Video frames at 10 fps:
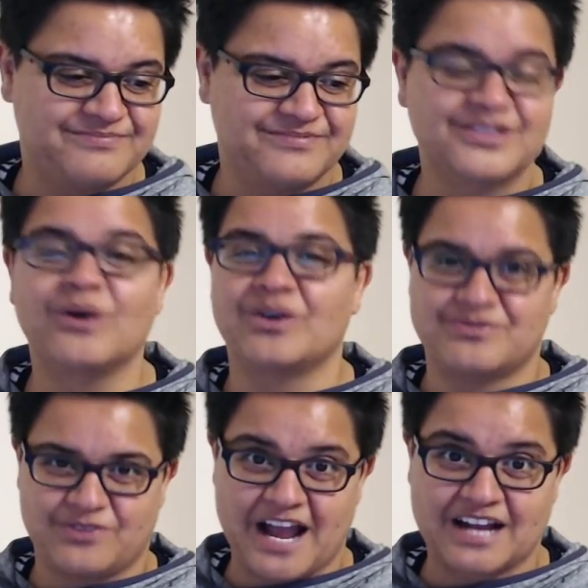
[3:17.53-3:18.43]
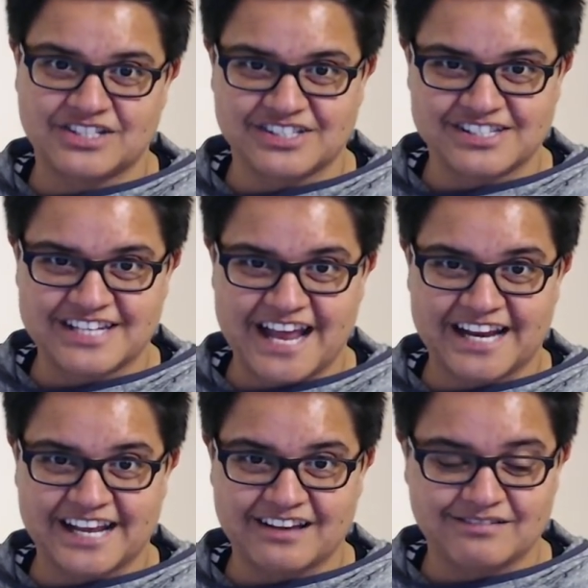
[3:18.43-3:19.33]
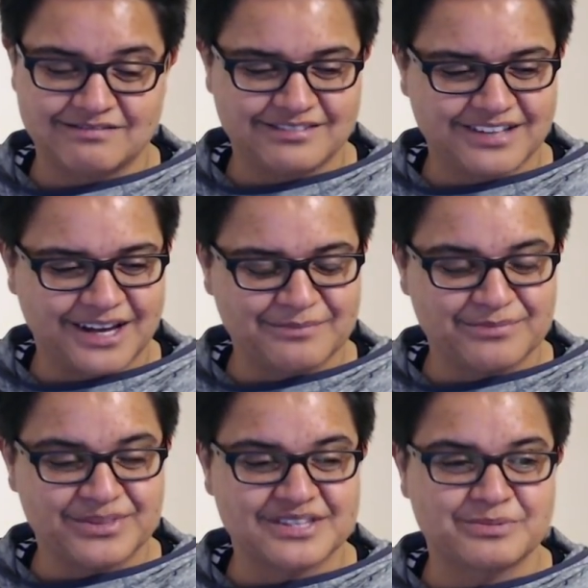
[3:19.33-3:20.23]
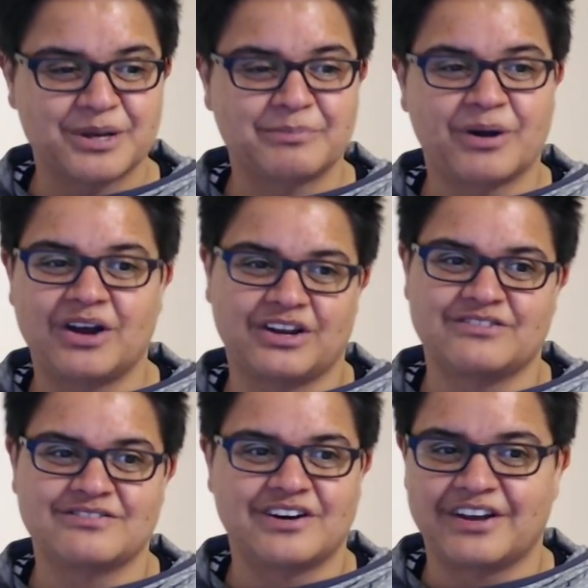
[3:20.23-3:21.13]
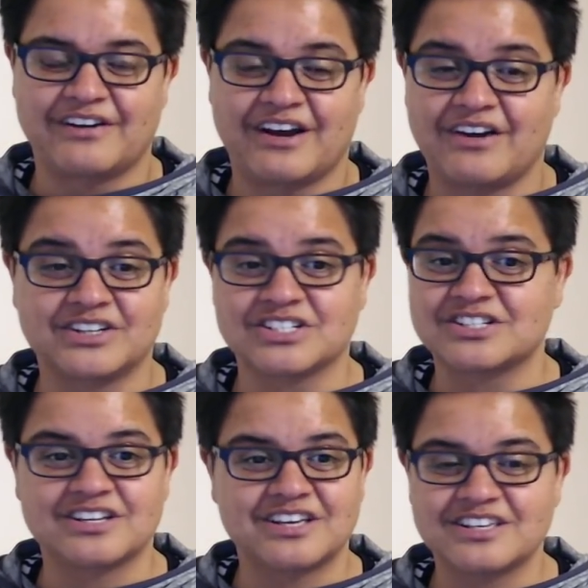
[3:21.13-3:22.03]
lot of reactions to edit this week. But I don't care. I just,